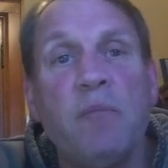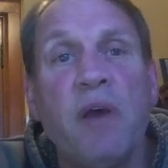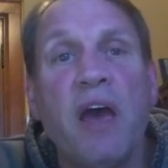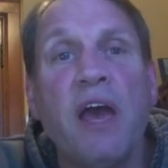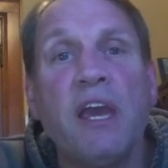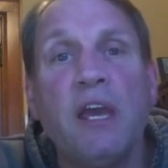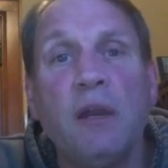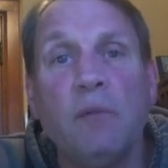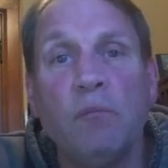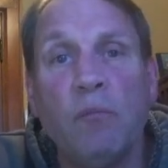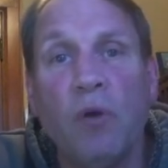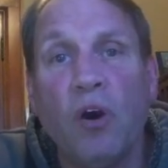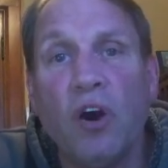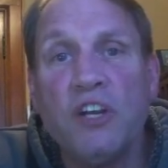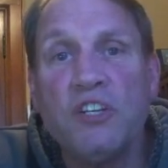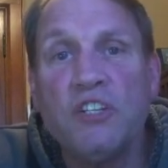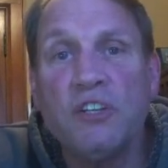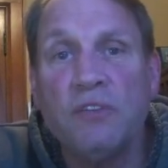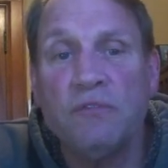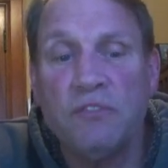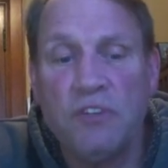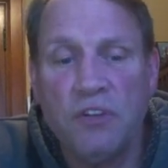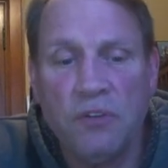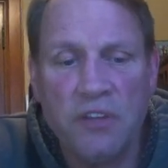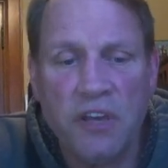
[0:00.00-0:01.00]
back in March
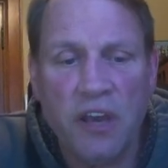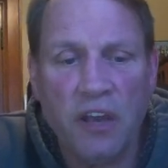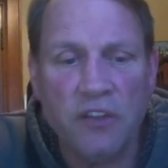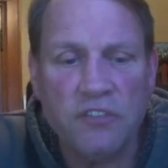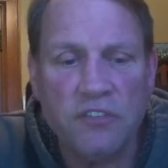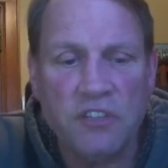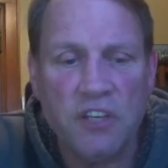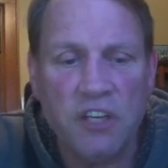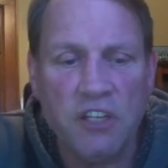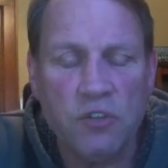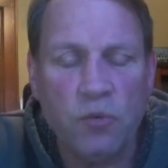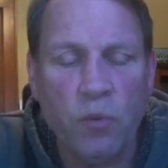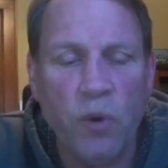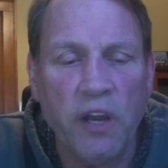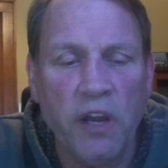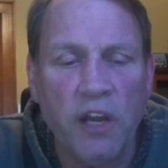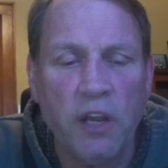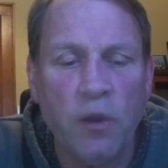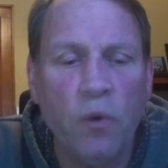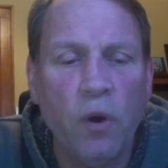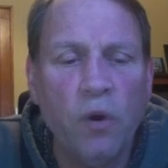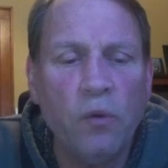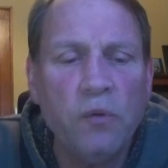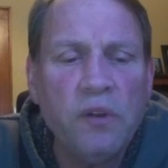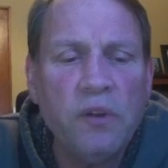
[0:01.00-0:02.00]
of 2020,
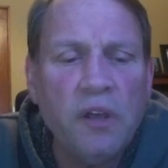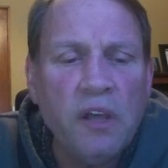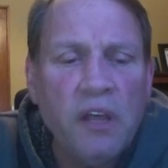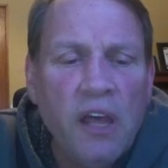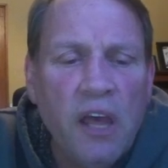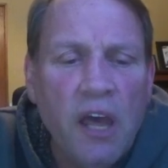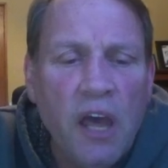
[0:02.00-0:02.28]
quote,